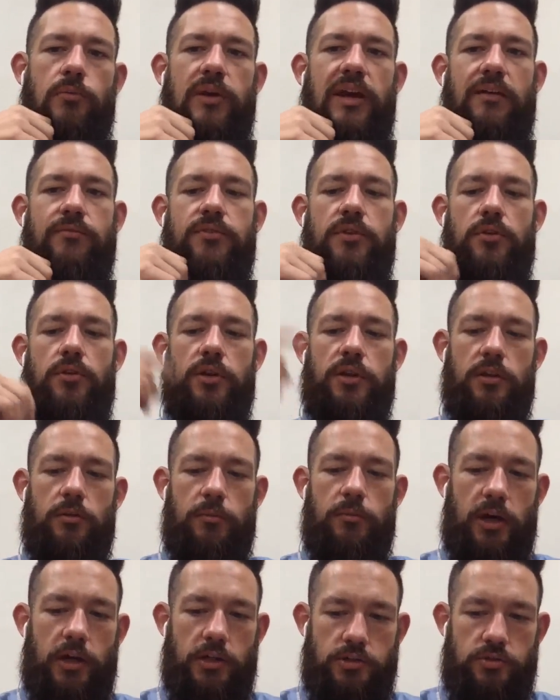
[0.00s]
We have to look at the
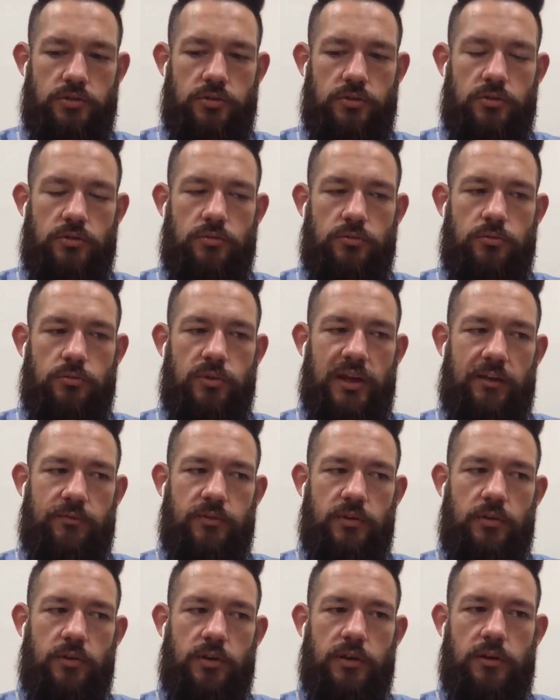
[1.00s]
module. We have
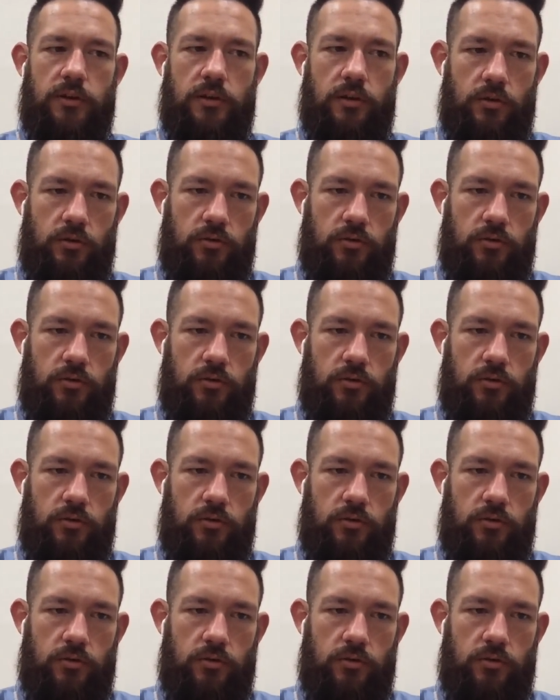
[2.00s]
to look at the code